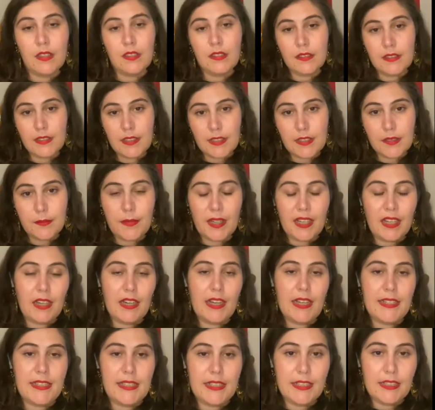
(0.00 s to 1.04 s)
Does my
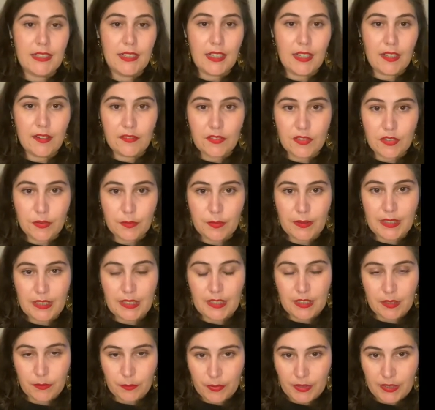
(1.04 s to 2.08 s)
idea have to be
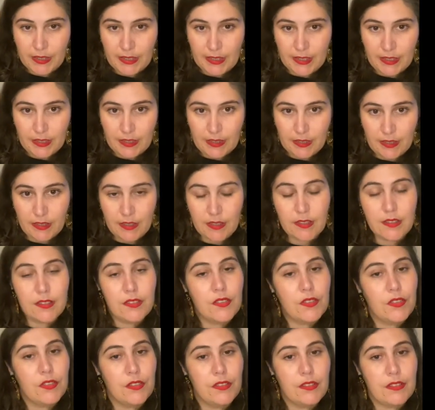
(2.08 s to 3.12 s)
completed
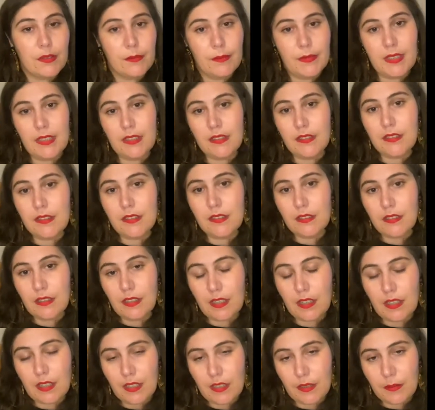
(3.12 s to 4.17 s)
to submit
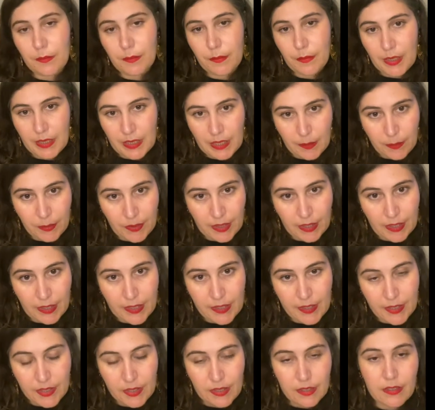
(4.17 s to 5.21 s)
an
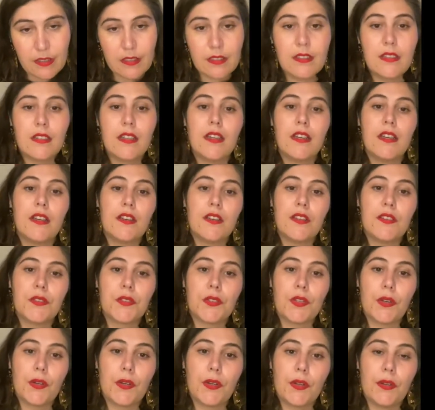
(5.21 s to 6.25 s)
application?
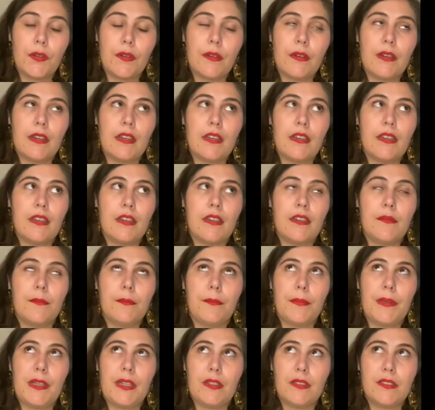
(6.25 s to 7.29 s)
So
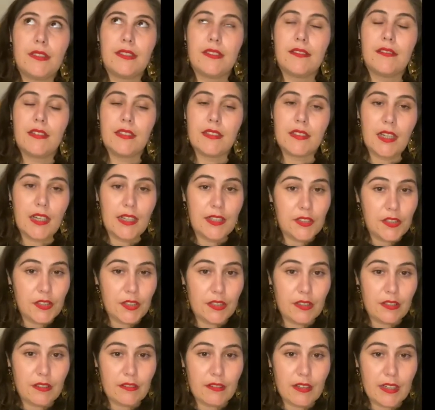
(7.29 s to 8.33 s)
because of the tight
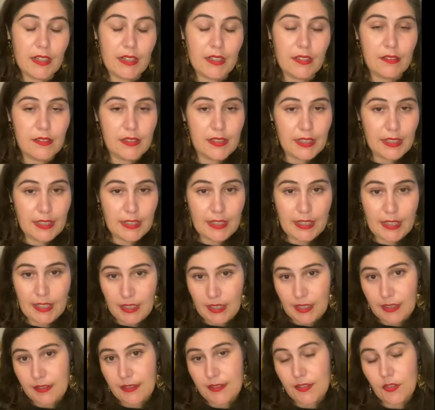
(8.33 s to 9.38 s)
turnaround in
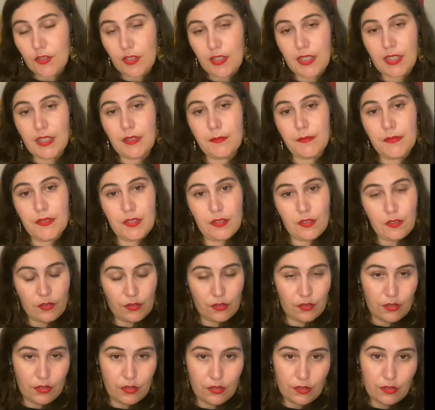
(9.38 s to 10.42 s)
getting the trams
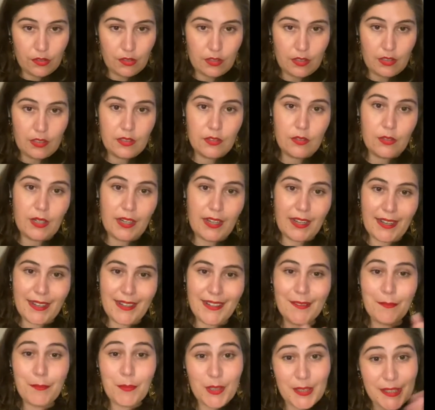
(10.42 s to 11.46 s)
onto the
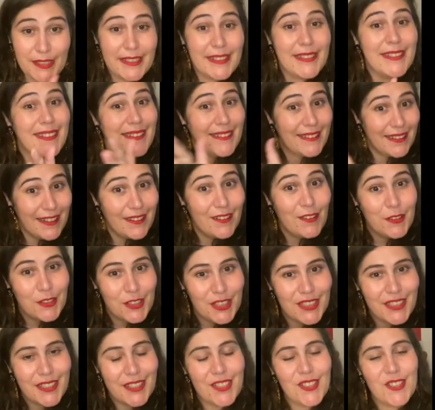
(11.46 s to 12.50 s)
track, printed and then onto
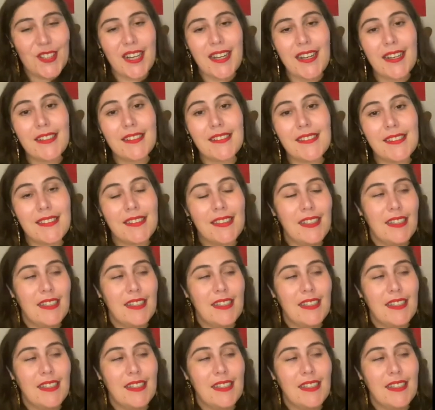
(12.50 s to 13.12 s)
the tracks,